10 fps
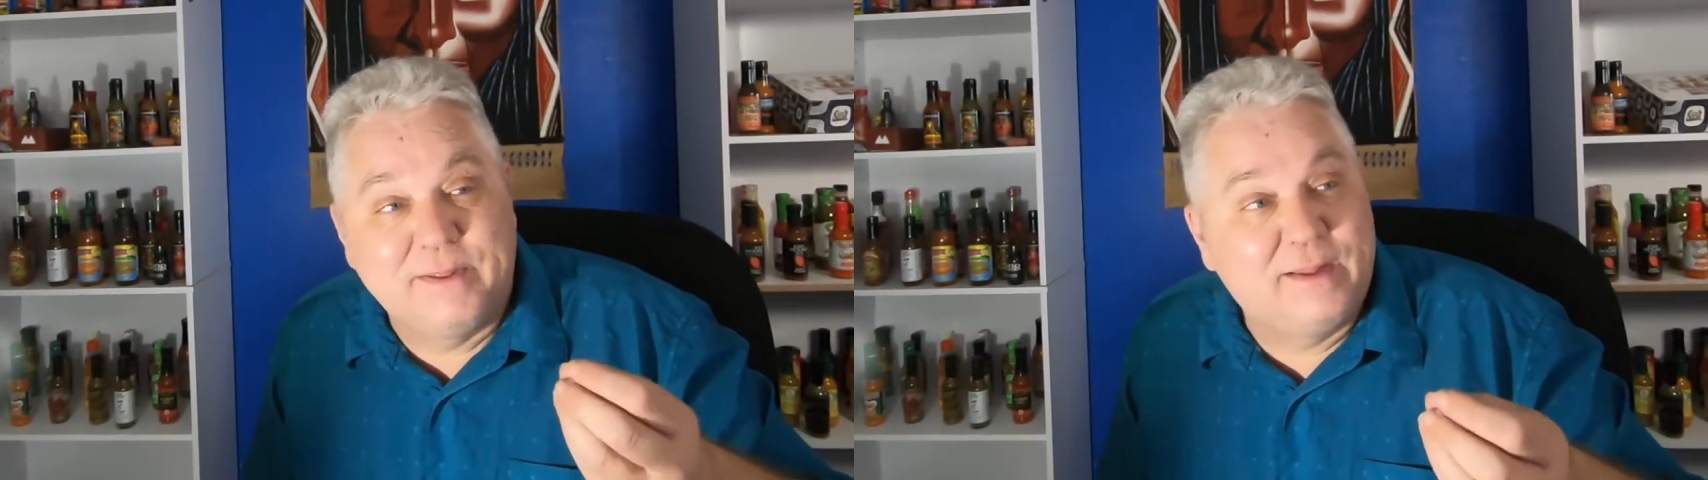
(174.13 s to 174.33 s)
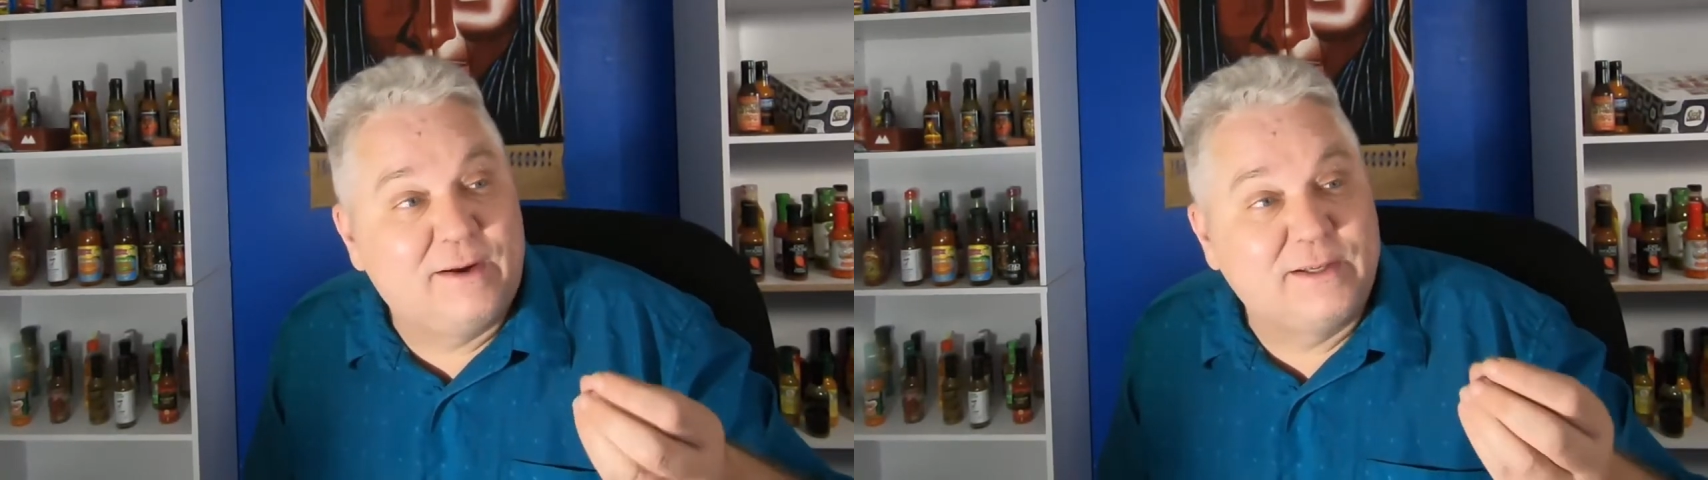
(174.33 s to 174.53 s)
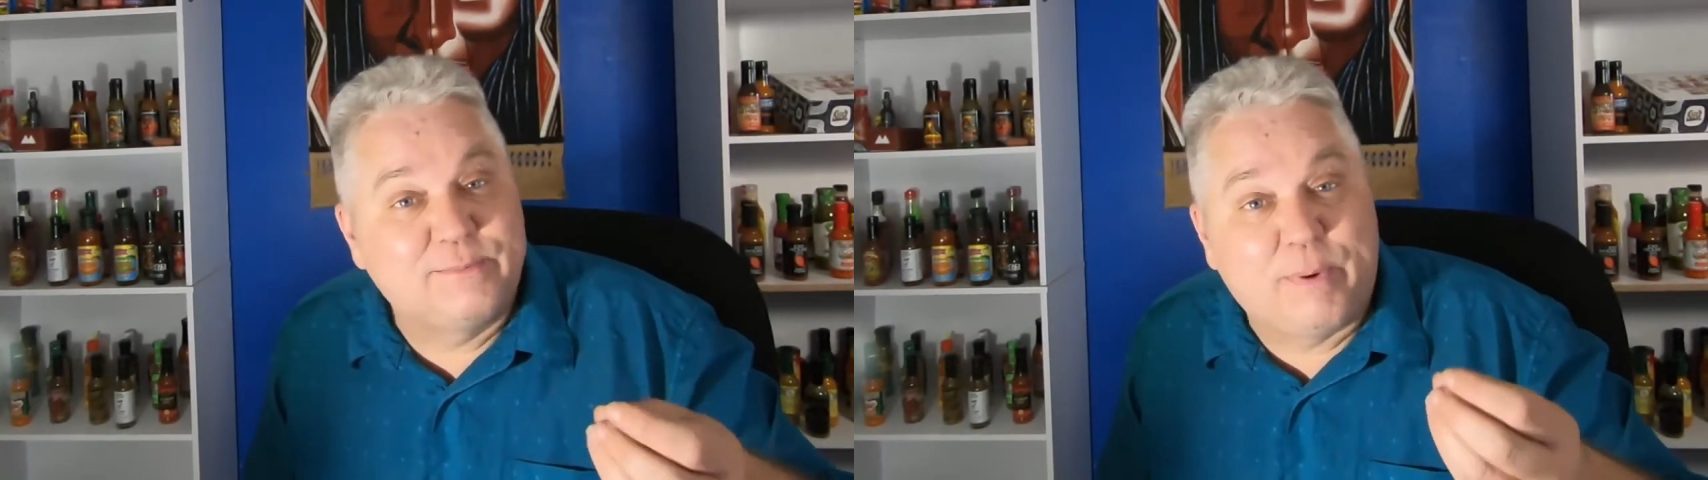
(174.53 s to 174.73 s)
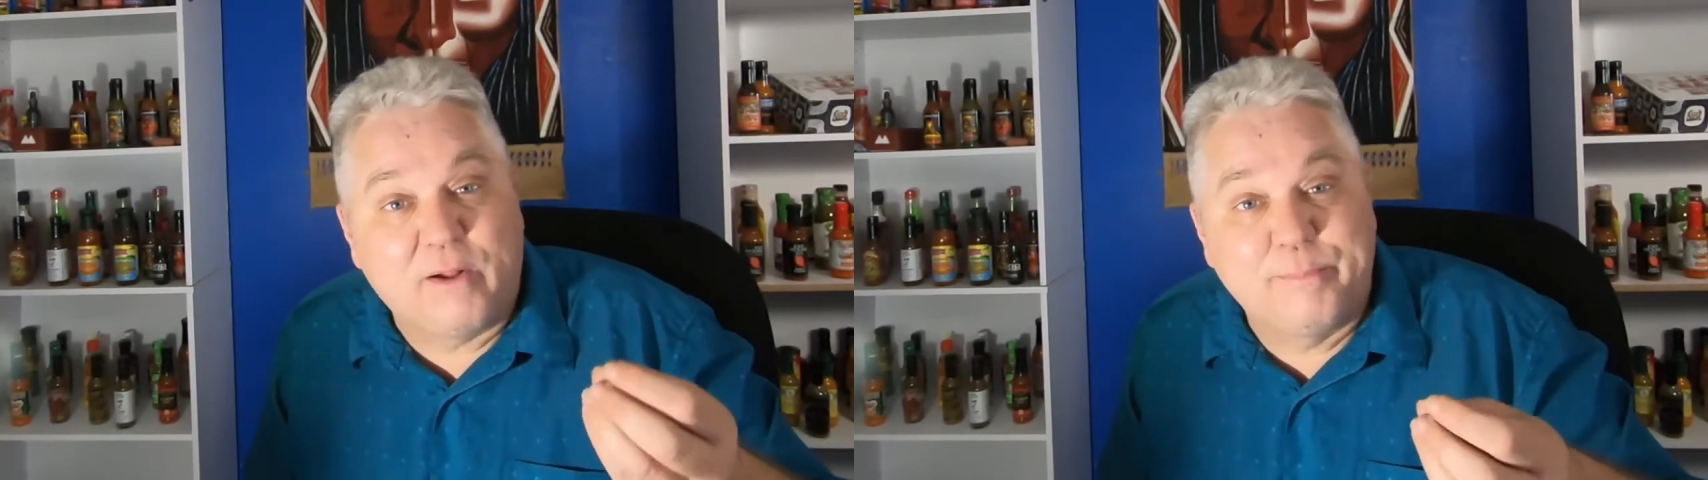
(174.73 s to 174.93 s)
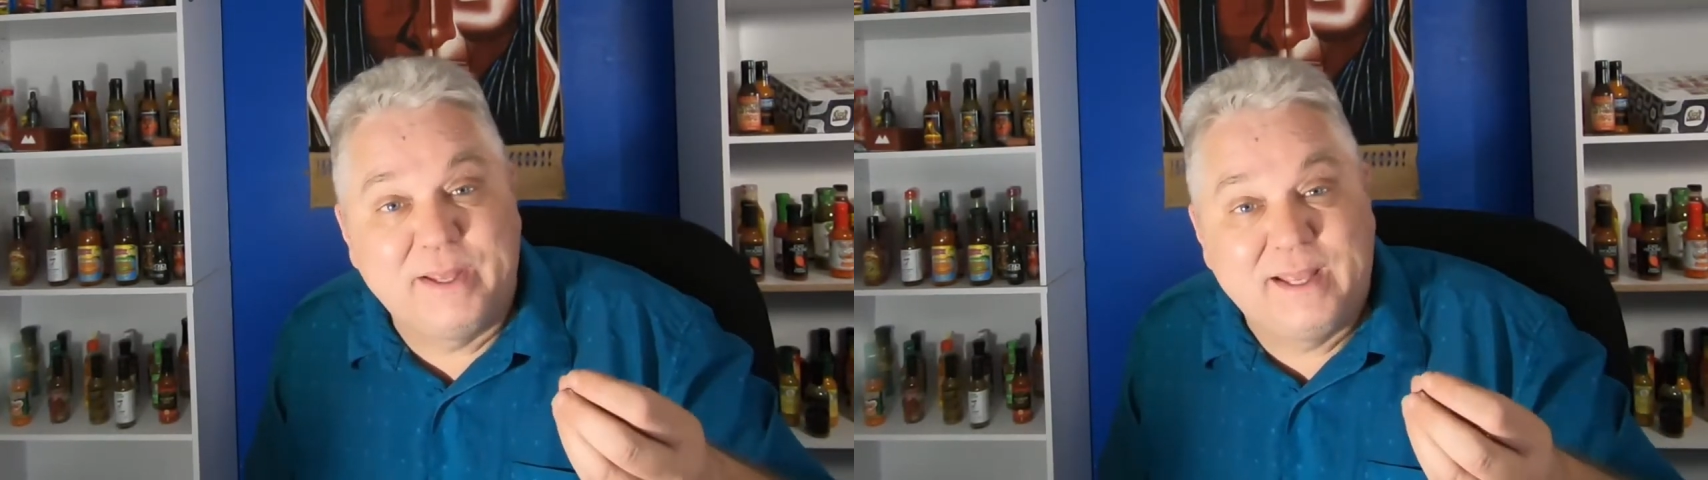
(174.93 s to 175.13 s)
in there and it's
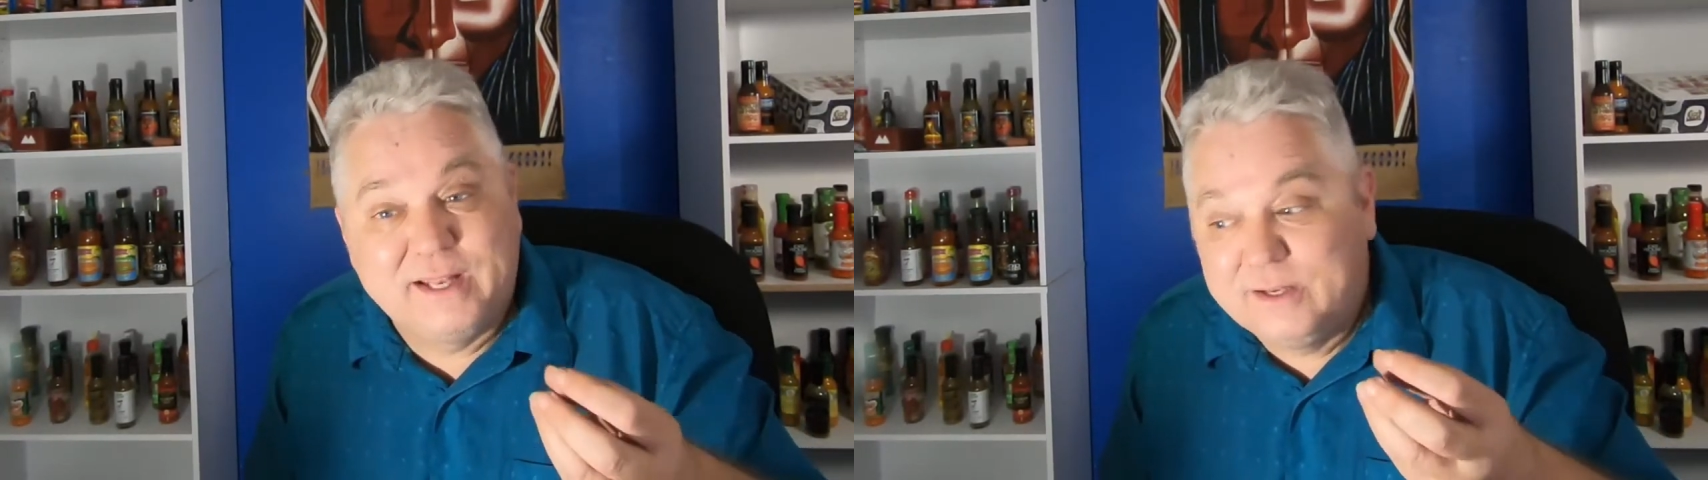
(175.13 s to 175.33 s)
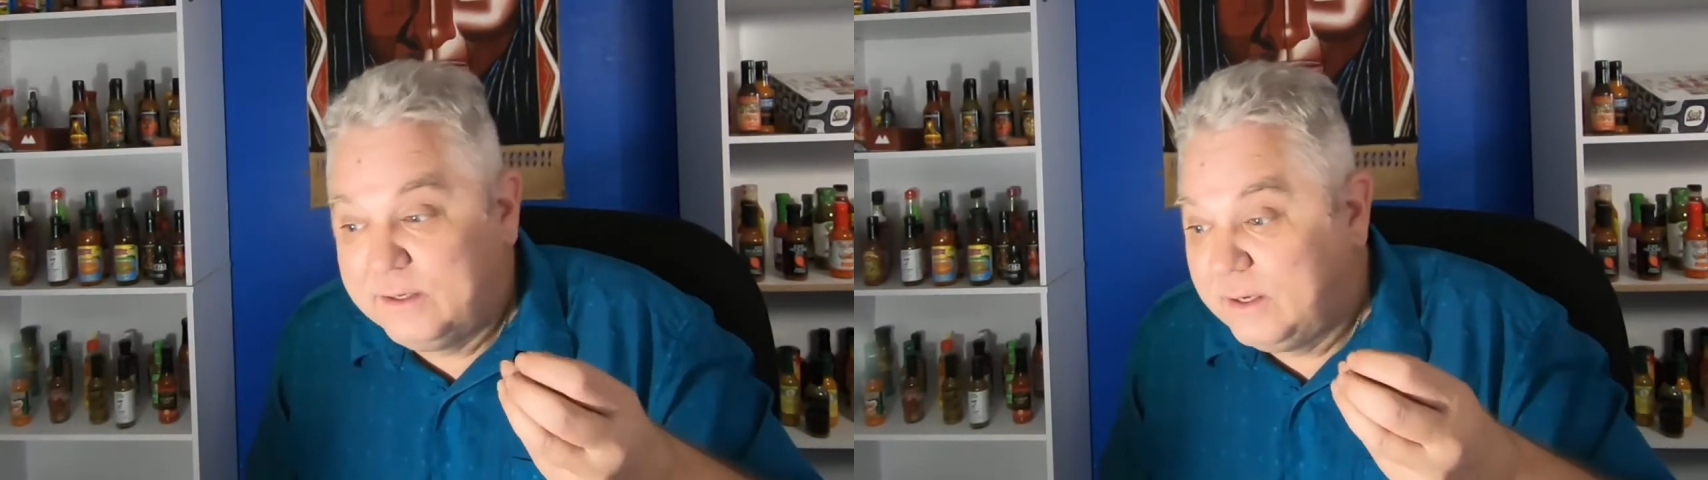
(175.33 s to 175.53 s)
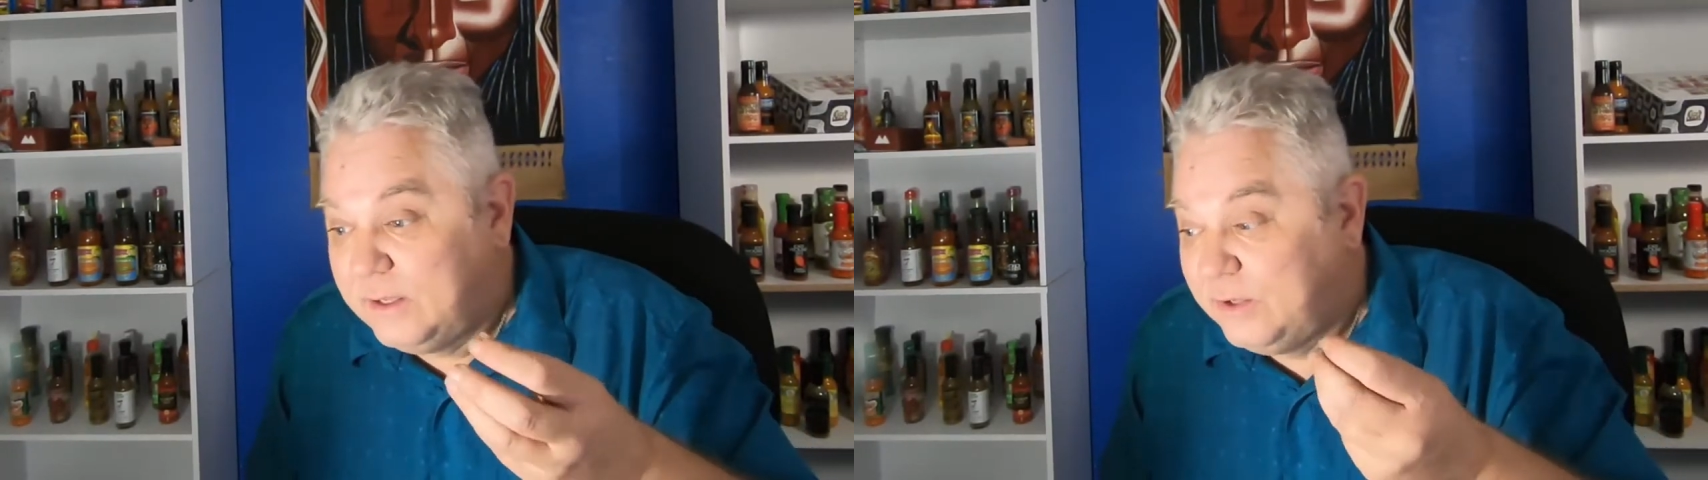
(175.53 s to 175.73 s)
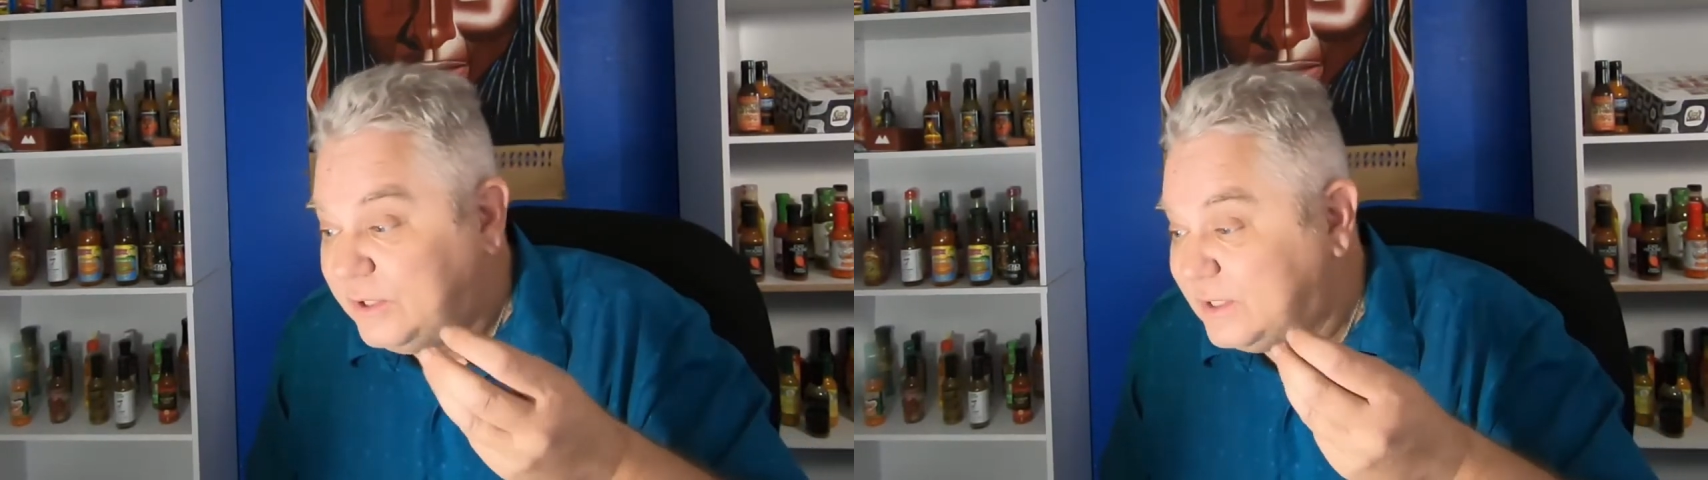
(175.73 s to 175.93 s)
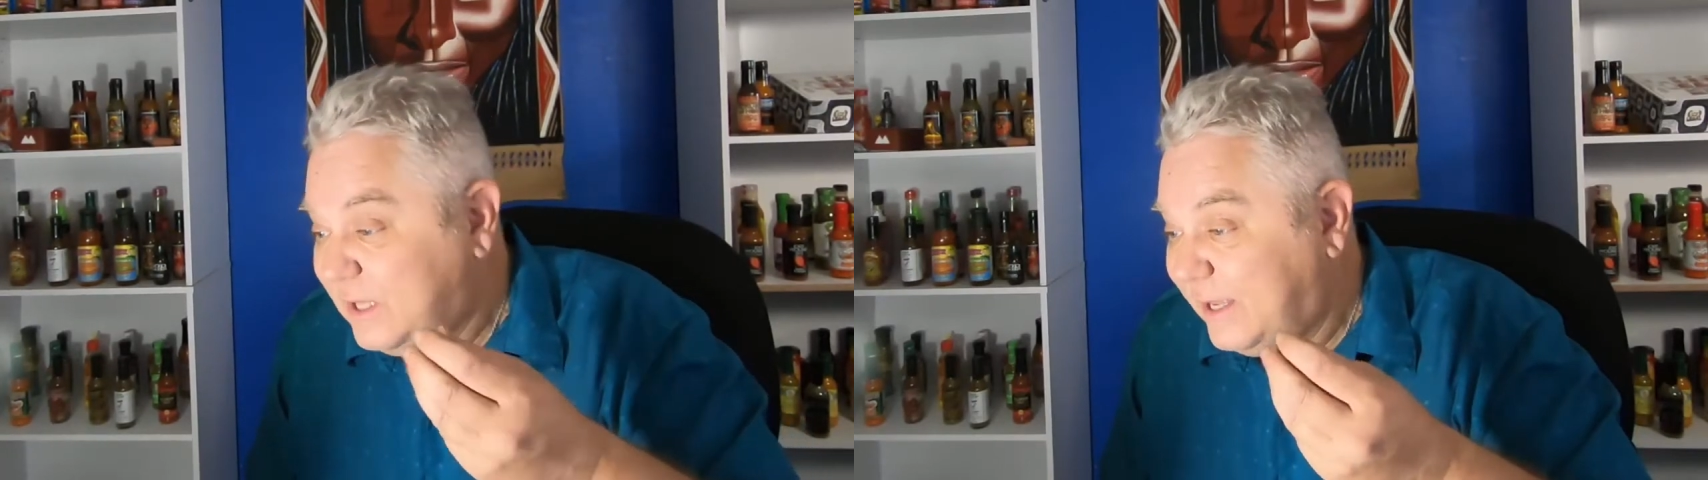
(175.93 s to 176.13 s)
pulpy and you
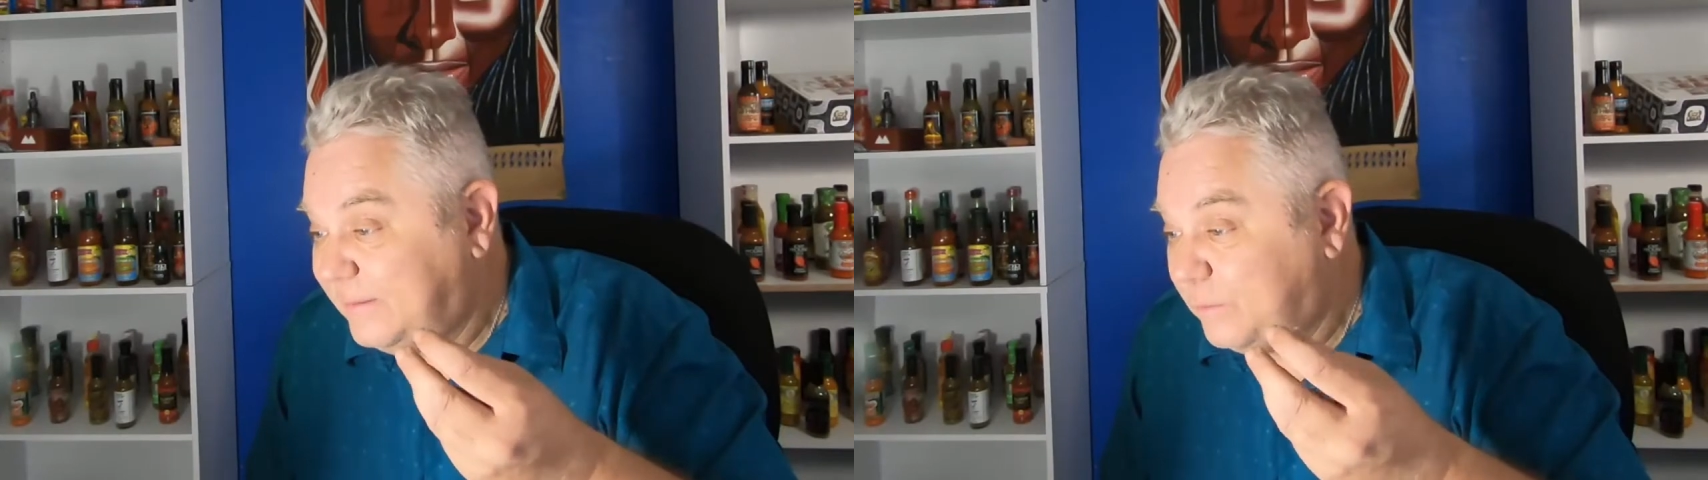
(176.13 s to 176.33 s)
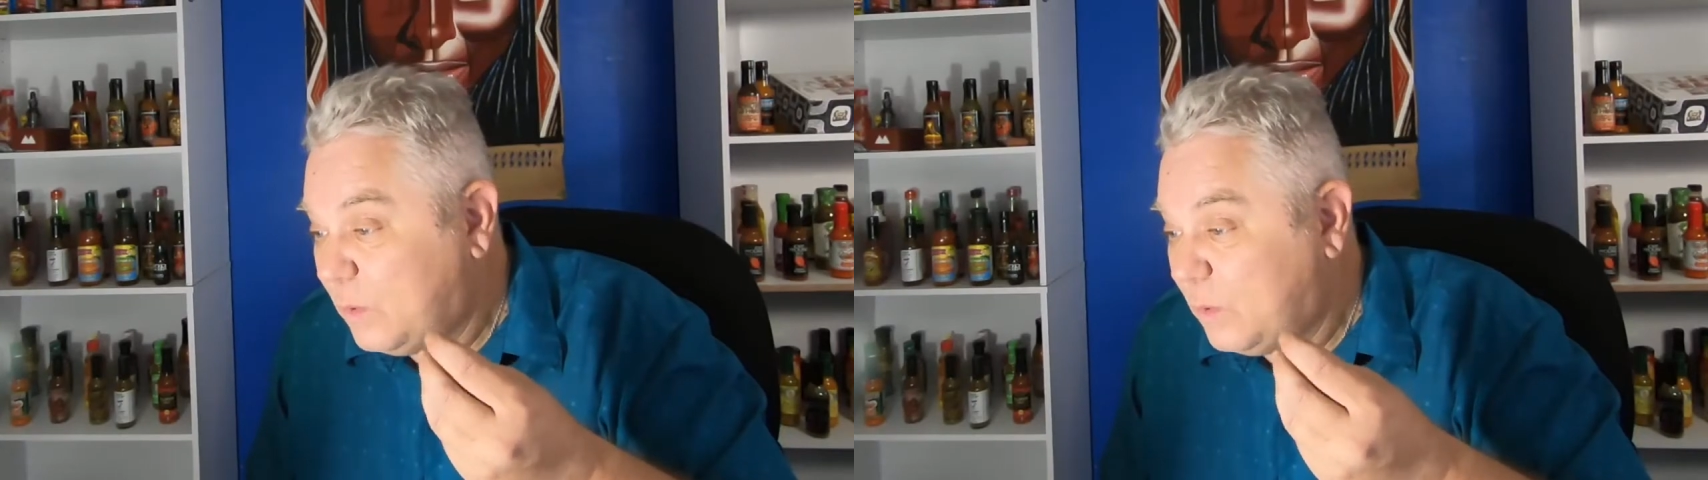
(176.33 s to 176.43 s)
just like,